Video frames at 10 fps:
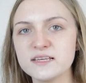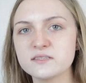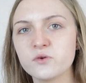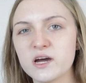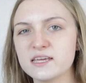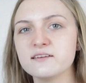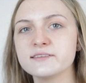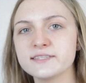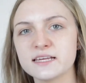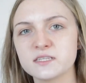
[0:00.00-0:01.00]
reason why I
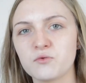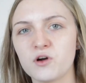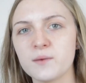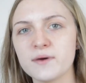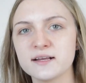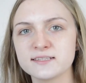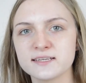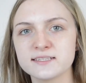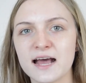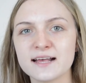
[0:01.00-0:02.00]
use that as a primer is
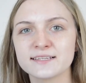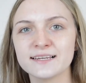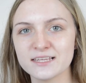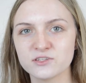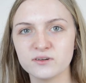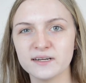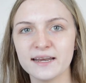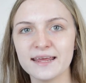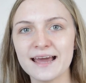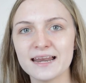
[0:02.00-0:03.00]
because it has glycerin
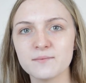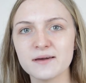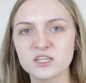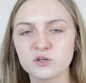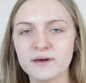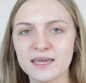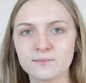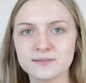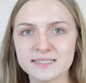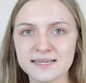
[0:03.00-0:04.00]
in it and it makes your
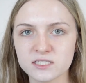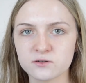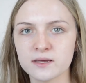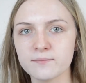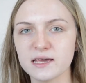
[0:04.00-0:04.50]
makeup stick to it